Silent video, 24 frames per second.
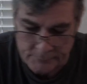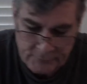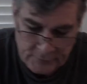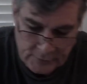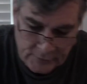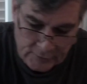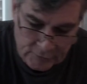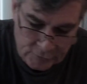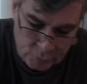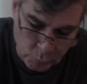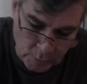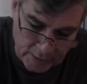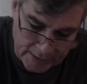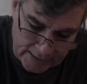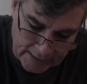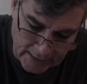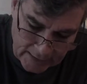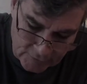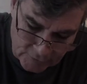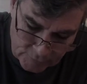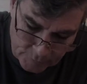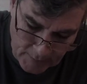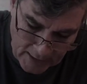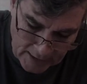This
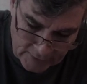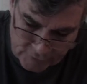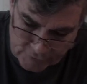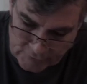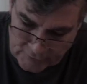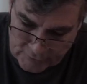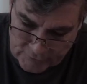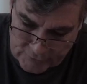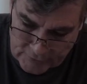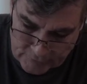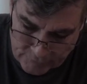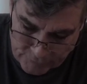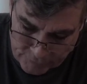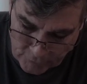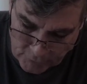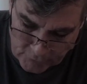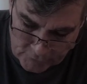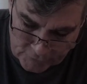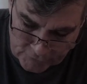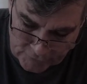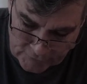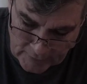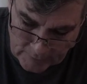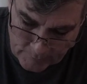weekend's message in 1
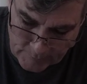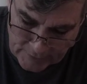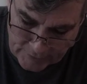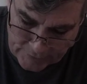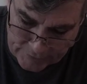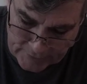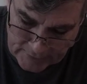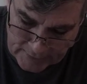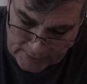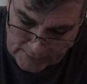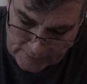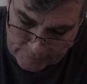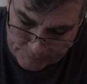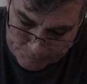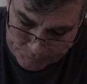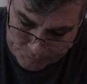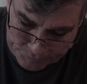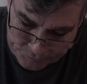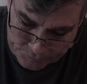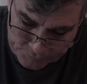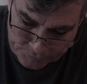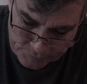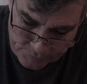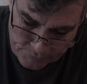Timothy,
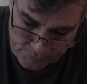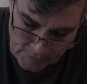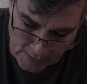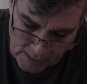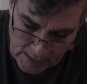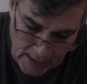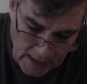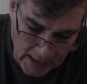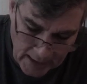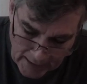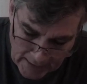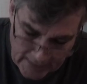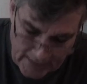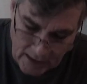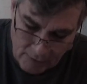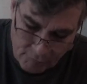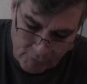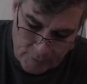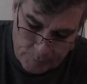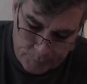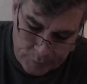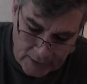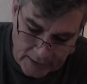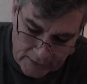in
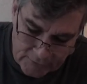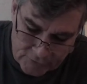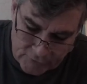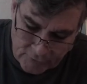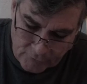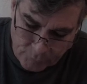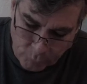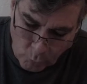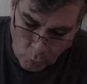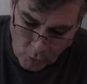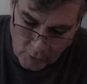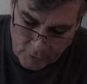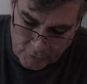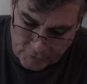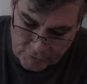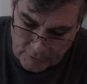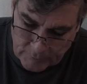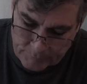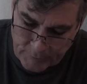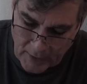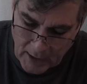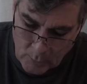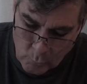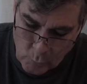every place of
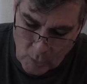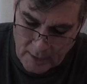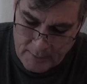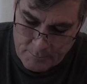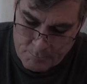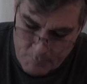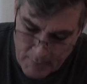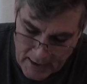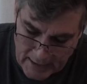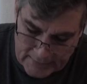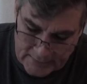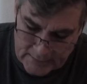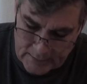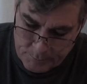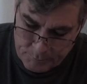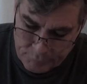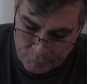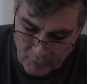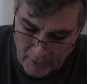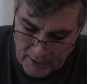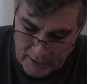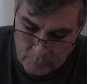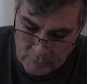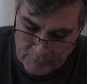worship, I want men to
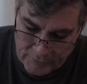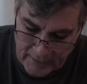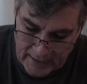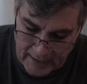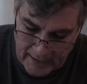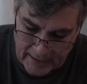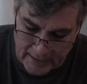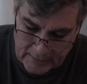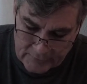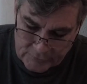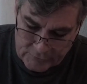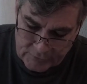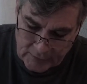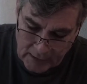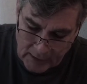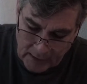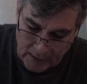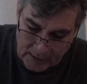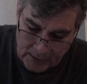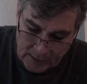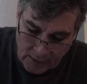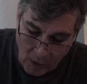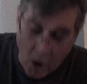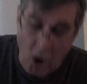pray with hands,
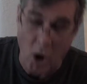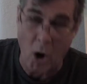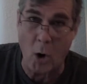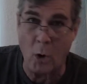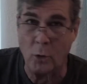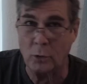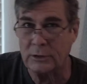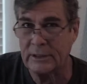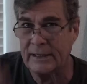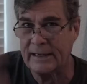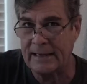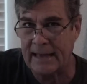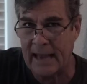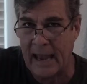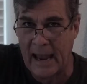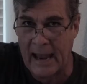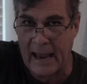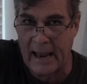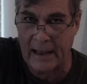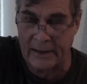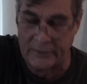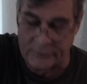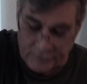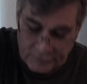holy
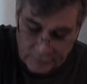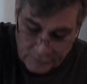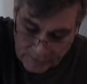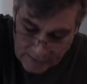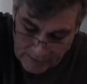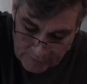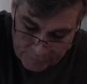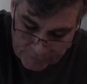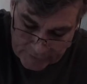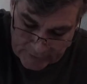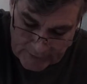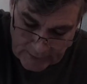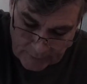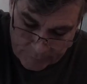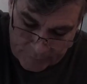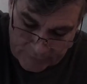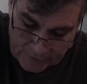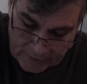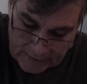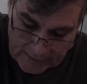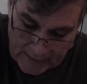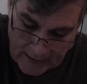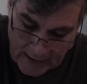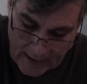hands, lifted up
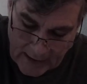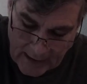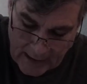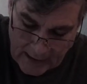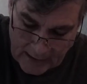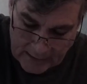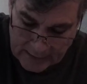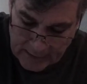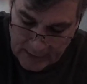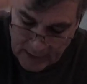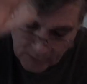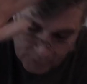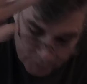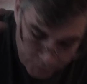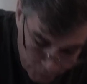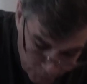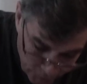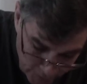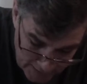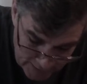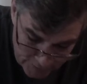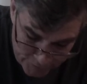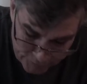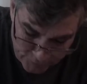to God,
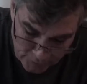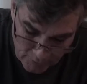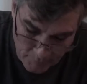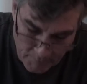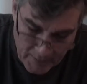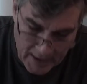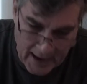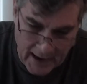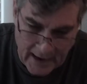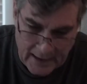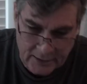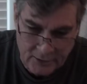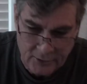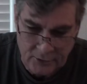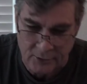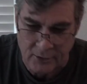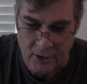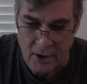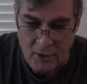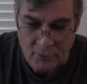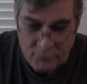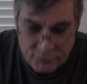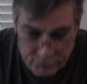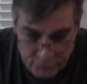free from anger,
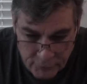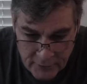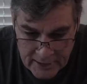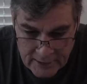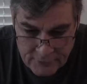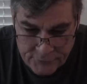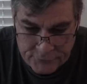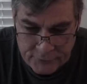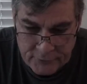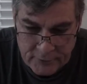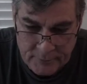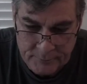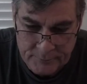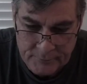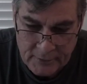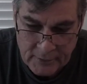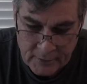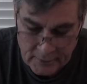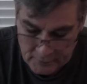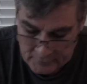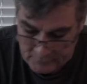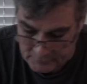free from